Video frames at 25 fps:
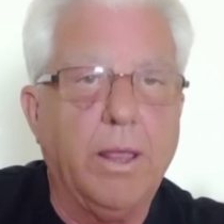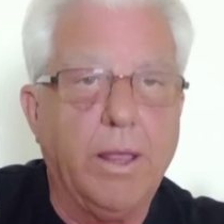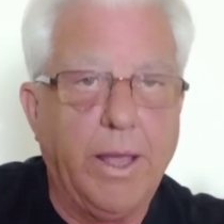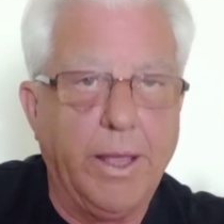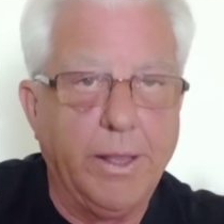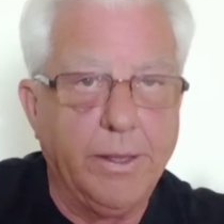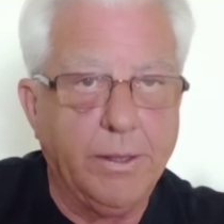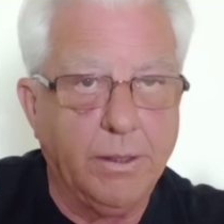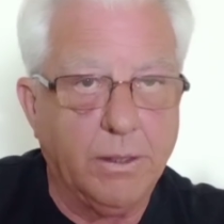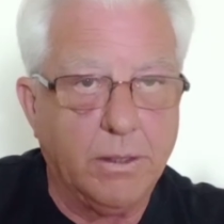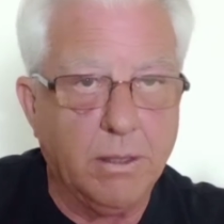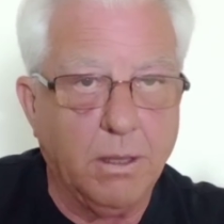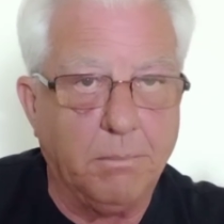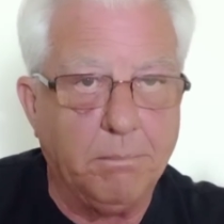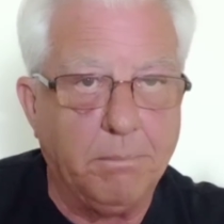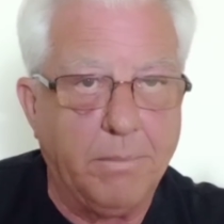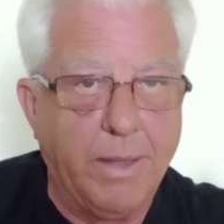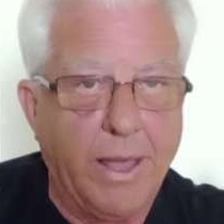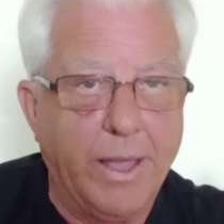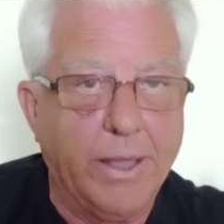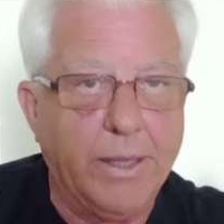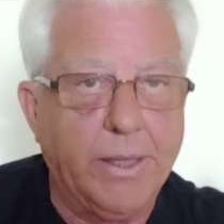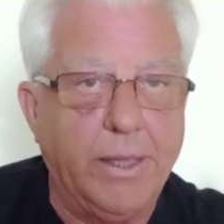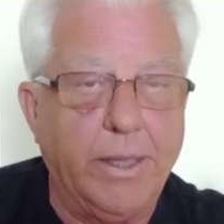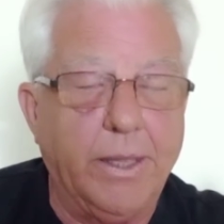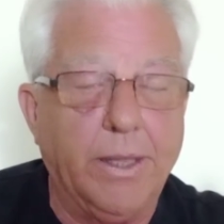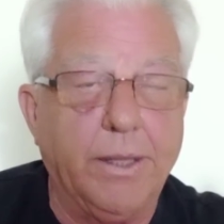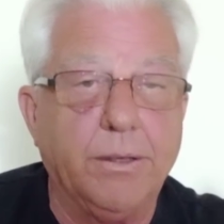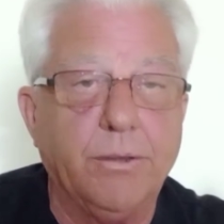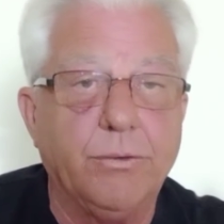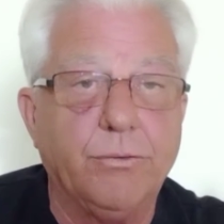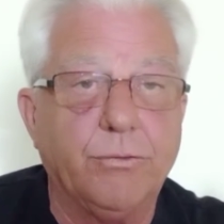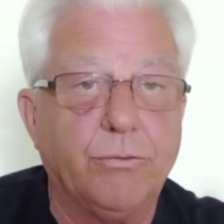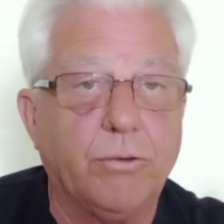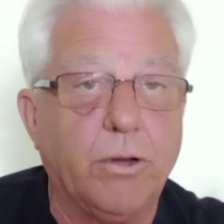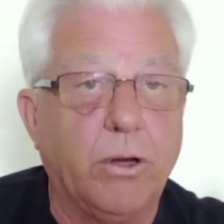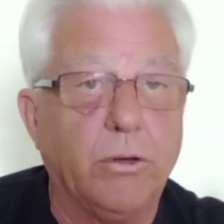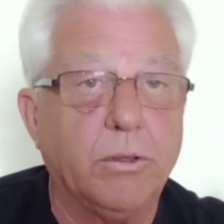I can come back in
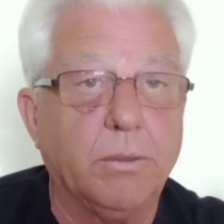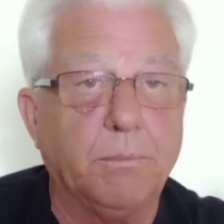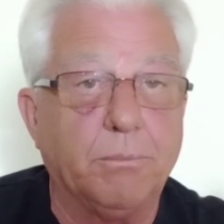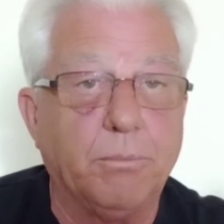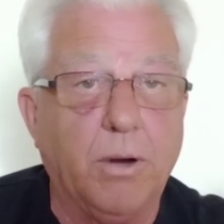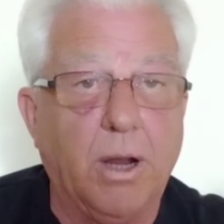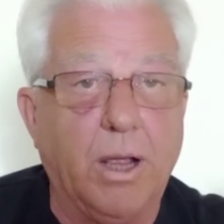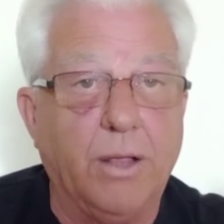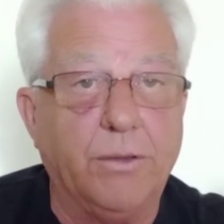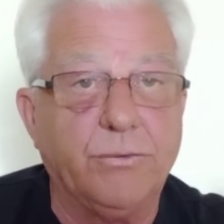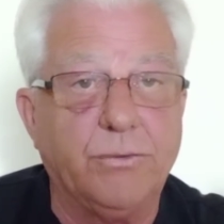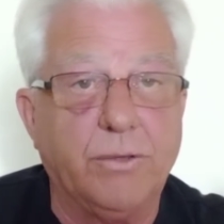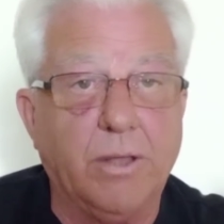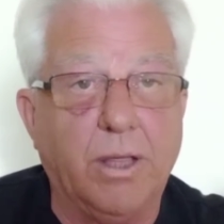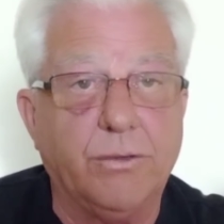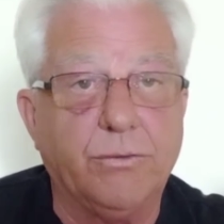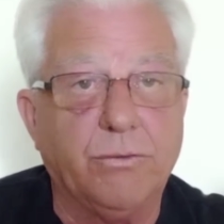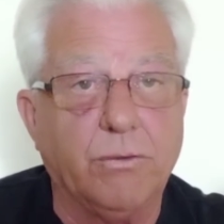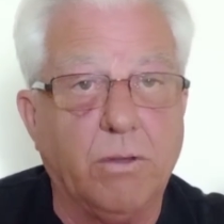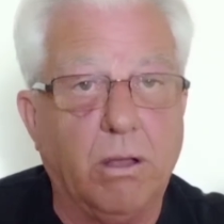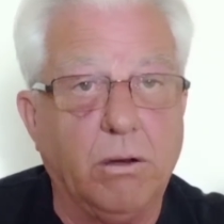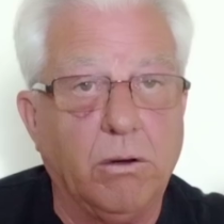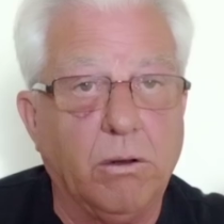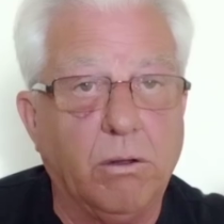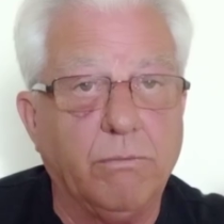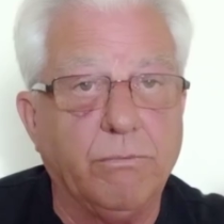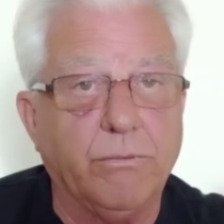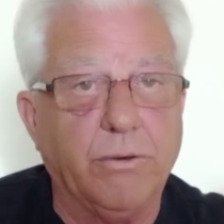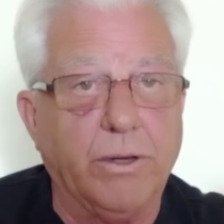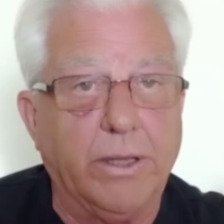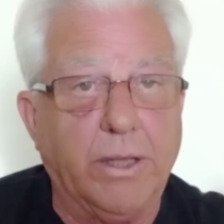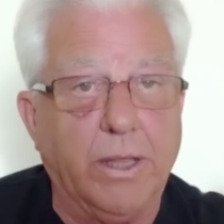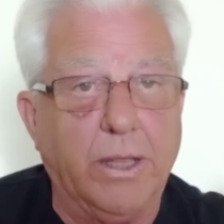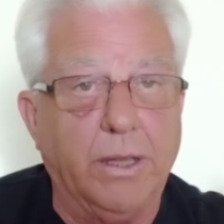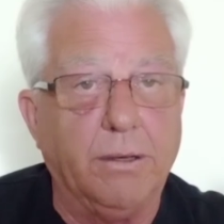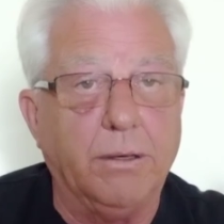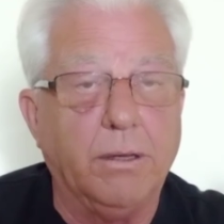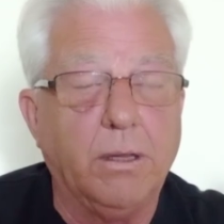and start the process all over
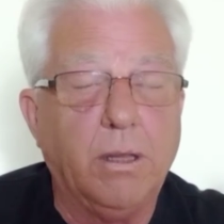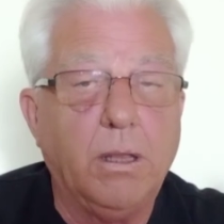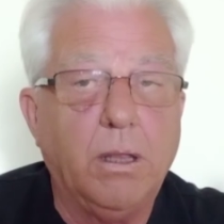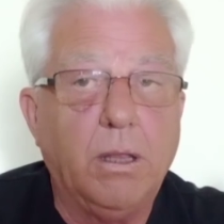again.